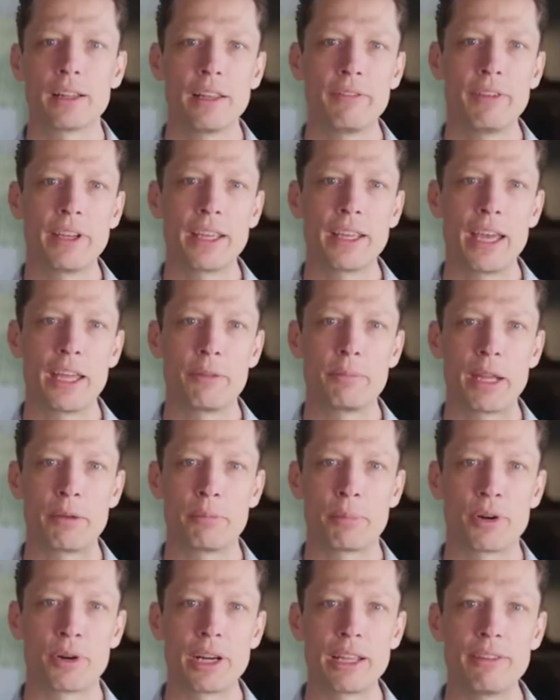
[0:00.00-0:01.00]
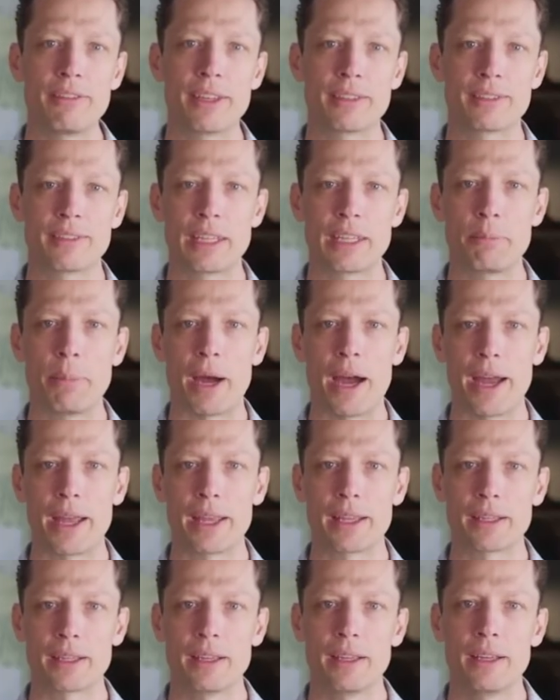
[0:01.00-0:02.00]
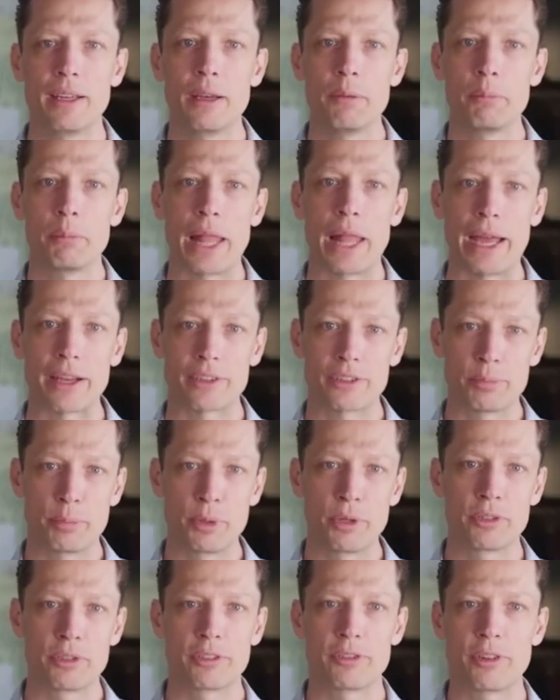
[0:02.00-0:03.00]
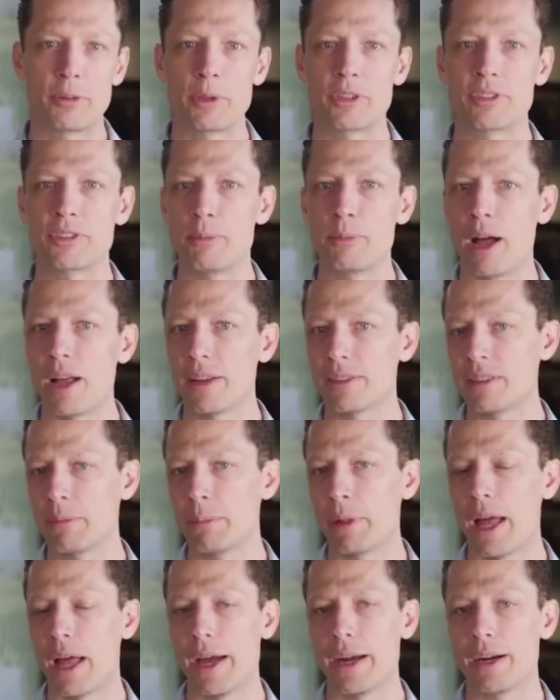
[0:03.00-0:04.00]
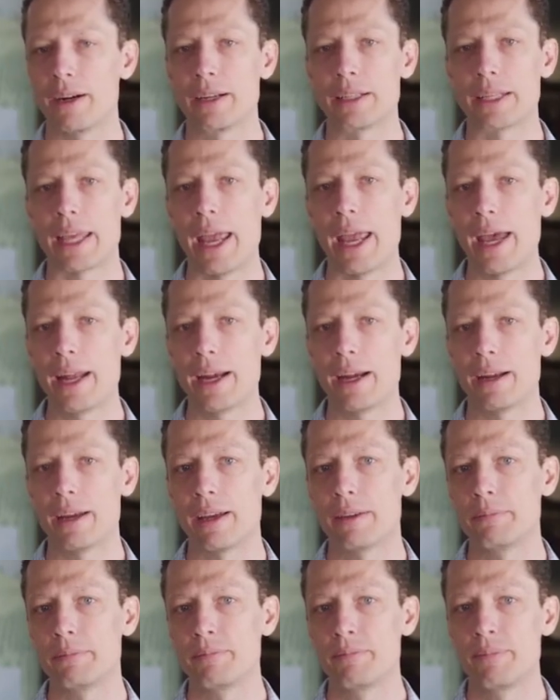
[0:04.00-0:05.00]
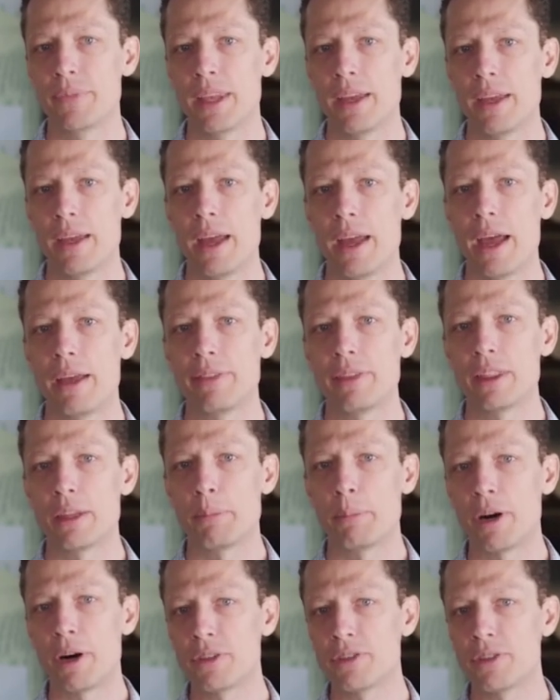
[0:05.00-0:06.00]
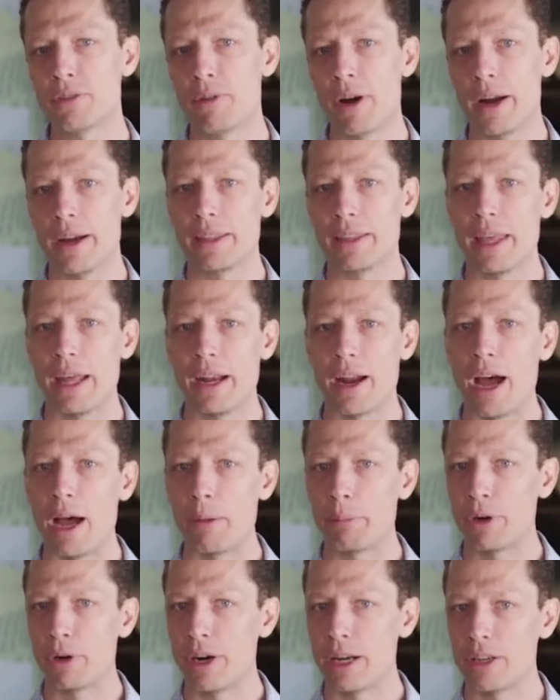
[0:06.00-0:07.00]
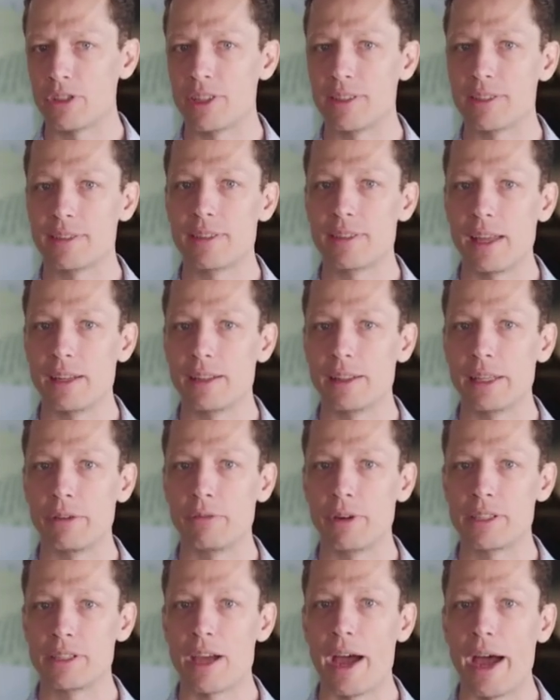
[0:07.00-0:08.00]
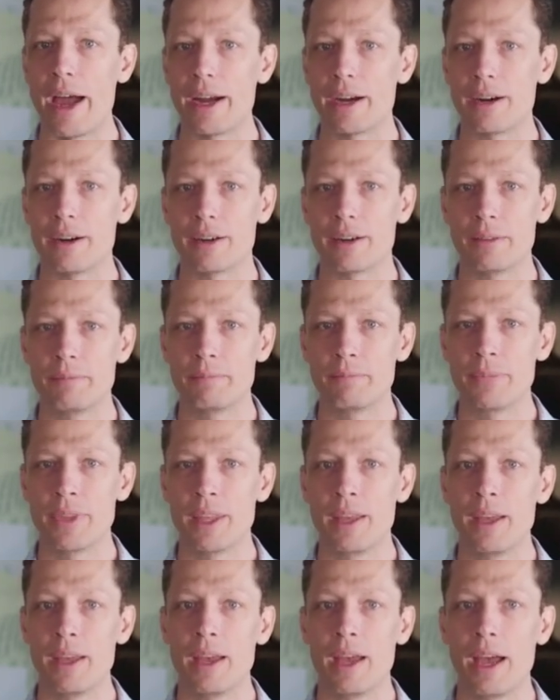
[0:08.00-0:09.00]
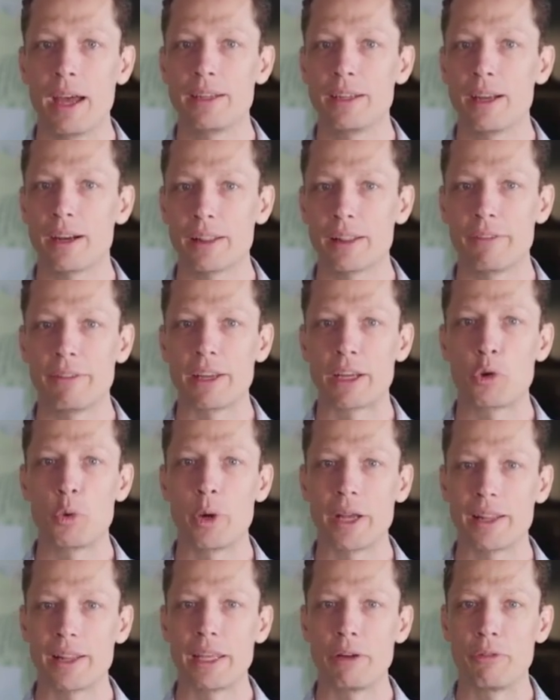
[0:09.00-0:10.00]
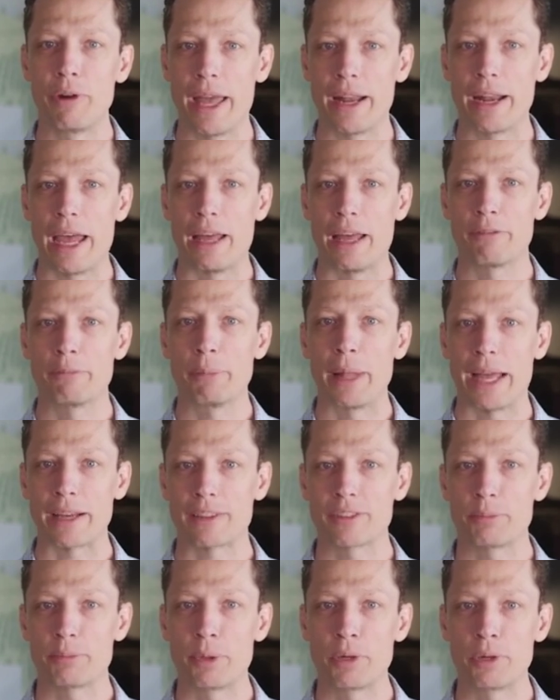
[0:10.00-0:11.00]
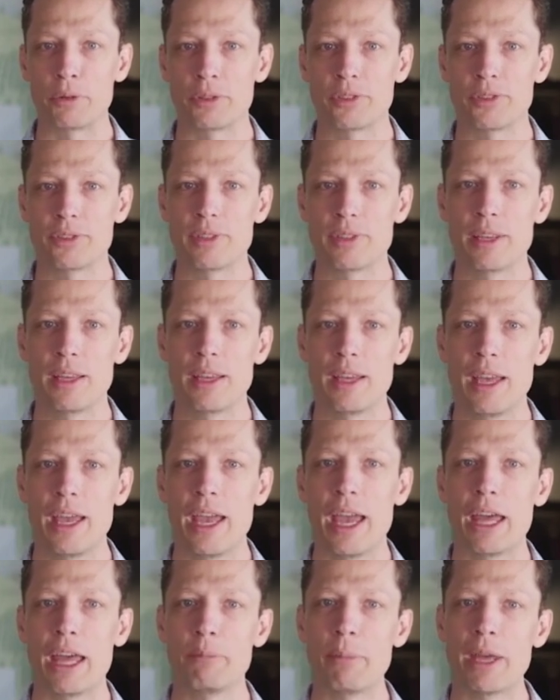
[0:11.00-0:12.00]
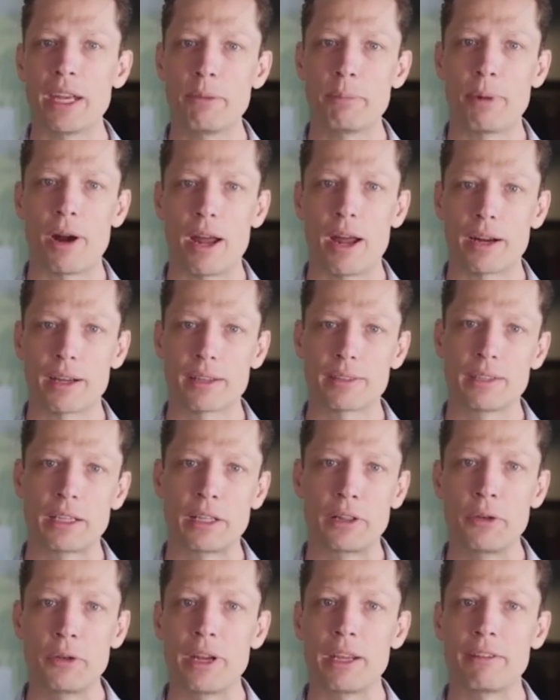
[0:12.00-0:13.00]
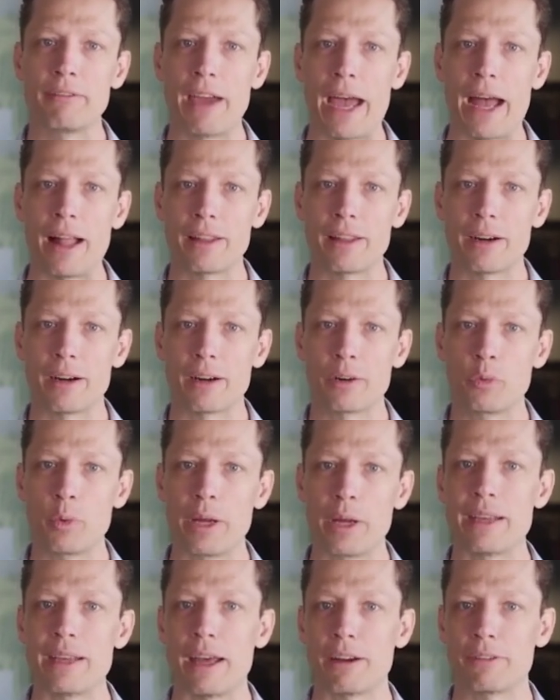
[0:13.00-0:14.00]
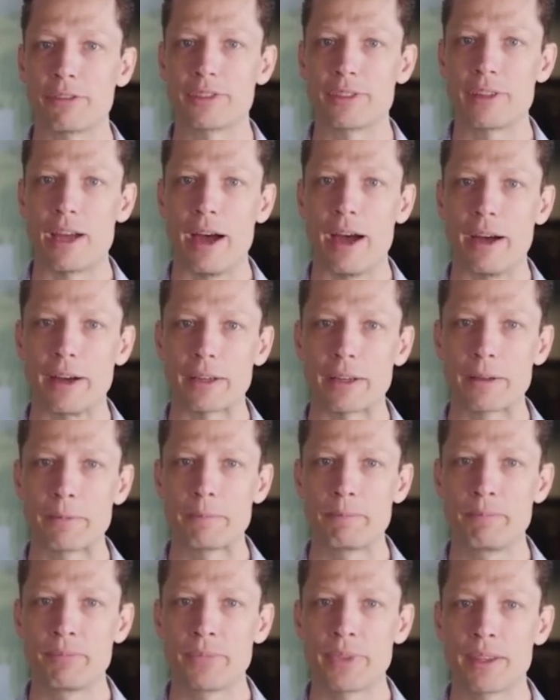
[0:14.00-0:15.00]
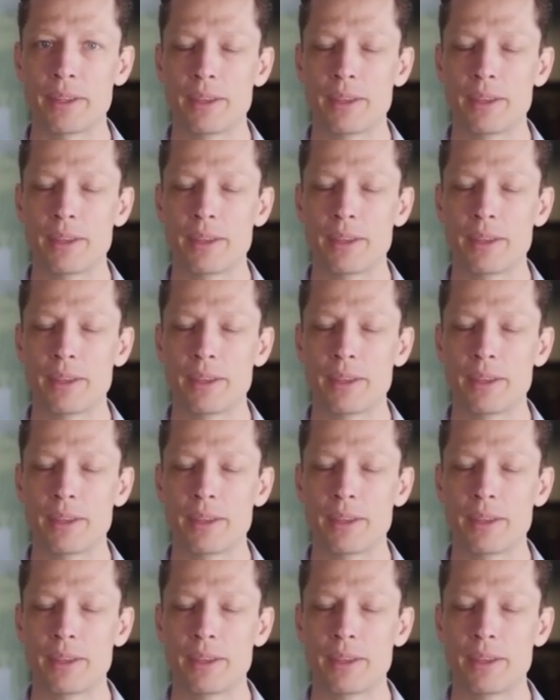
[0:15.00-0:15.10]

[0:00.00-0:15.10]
Young Living had been previously buying black spruce from a small supplier in Canada, and then the person running that operation suddenly retired, and Young Living quickly ran out of black spruce, and many products, including Valor, went out of stock.